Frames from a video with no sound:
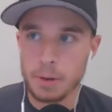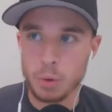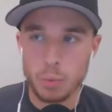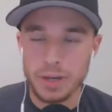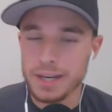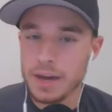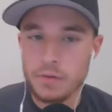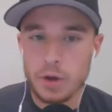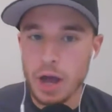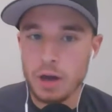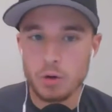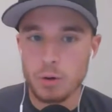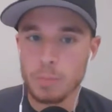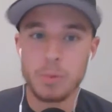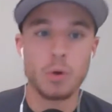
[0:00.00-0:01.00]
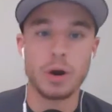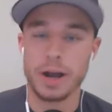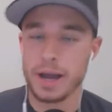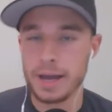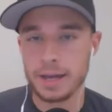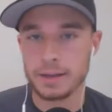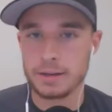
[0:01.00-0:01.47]
But we never got a
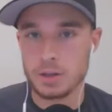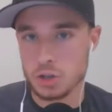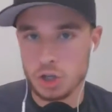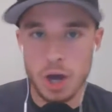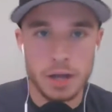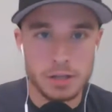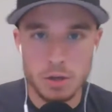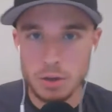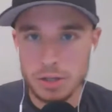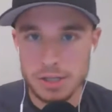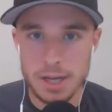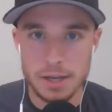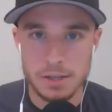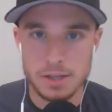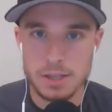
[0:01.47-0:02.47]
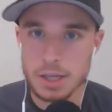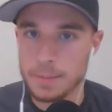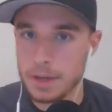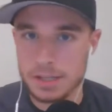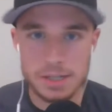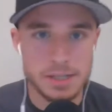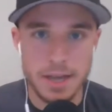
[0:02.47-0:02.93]
report, hey, Deshaun told his Texans
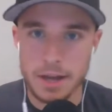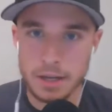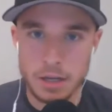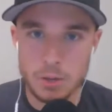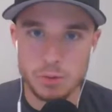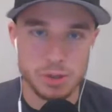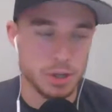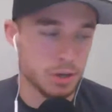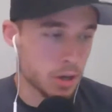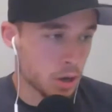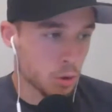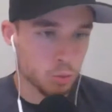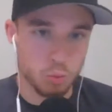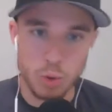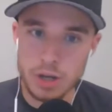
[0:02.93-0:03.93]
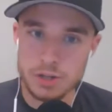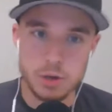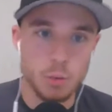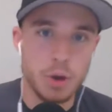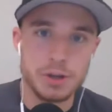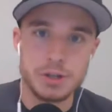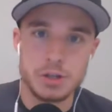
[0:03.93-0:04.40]
teammates he's out of Houston.
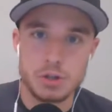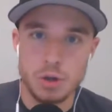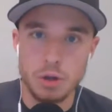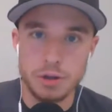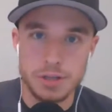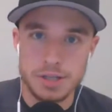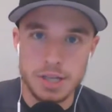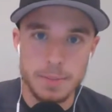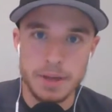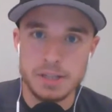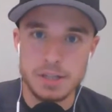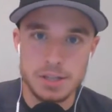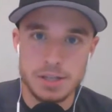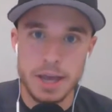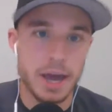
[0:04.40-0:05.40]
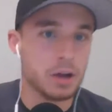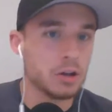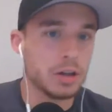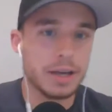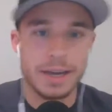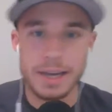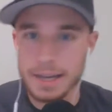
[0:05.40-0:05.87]
Russell Wilson told his teammates in
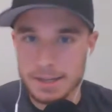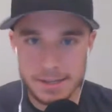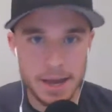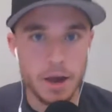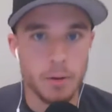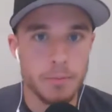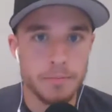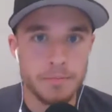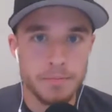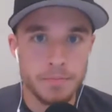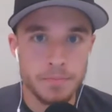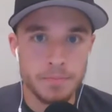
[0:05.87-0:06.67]
Seattle he's out.